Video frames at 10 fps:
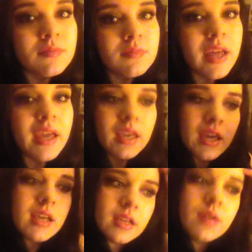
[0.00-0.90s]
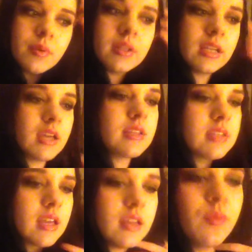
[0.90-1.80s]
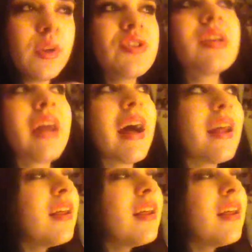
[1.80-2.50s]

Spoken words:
Like, it really is. And we should not